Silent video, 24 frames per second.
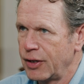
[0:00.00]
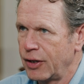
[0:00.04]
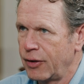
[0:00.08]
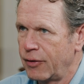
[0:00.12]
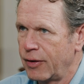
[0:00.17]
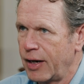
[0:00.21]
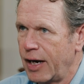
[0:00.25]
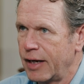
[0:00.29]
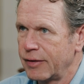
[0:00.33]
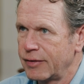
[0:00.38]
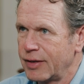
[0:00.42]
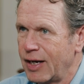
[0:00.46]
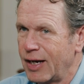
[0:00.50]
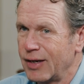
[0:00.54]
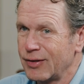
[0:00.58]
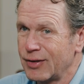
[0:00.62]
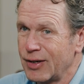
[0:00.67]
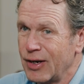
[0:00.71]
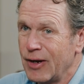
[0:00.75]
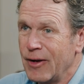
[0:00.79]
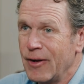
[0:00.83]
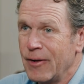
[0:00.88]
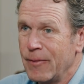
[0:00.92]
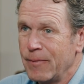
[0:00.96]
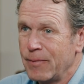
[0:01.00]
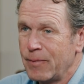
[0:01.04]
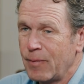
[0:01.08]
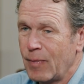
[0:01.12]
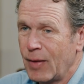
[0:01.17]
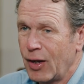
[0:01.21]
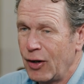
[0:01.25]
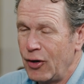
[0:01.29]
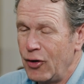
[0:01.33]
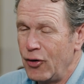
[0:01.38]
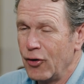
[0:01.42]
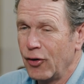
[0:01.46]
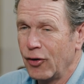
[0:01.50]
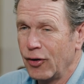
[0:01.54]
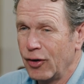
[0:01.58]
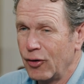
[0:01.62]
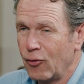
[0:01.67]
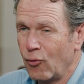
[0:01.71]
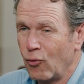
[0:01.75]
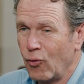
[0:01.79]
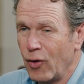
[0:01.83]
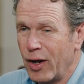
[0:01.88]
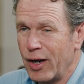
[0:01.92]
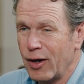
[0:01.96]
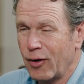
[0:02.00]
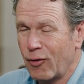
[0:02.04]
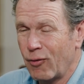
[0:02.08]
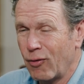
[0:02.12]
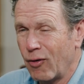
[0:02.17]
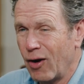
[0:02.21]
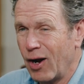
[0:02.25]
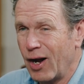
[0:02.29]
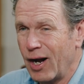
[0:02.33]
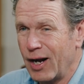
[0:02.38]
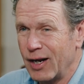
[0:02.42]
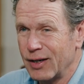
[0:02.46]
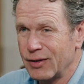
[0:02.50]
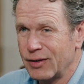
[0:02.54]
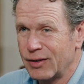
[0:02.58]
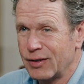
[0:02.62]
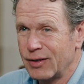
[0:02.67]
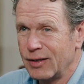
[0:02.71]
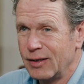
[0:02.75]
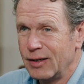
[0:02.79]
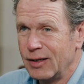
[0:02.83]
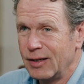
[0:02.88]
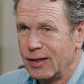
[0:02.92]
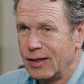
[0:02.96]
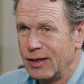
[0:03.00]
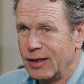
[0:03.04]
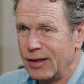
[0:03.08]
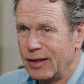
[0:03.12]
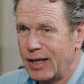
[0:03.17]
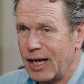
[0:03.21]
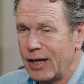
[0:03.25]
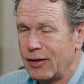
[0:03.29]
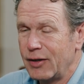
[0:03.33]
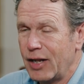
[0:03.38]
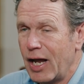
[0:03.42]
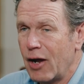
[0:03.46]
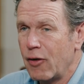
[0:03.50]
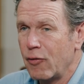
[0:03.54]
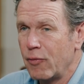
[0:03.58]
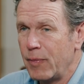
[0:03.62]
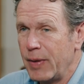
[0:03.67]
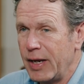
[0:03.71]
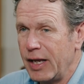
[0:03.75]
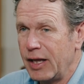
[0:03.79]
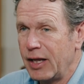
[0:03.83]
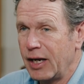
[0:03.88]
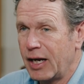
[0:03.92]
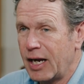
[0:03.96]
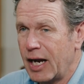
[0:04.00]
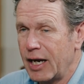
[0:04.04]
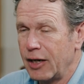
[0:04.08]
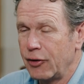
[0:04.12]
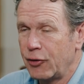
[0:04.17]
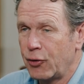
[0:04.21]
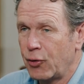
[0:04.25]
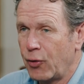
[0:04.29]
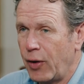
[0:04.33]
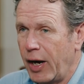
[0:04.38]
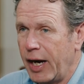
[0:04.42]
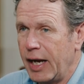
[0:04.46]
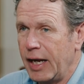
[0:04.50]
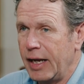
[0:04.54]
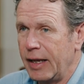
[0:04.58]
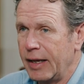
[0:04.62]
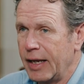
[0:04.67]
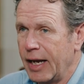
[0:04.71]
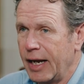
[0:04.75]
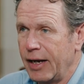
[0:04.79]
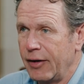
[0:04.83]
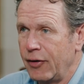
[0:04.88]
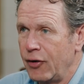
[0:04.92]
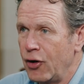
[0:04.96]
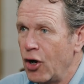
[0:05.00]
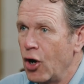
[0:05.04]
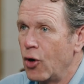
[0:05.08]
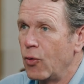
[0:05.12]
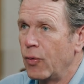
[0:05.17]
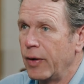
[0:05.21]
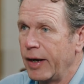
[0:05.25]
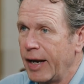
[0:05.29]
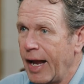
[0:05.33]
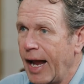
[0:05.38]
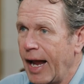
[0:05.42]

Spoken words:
and crafts house, you're going to run across that. That will be the kind of training that no one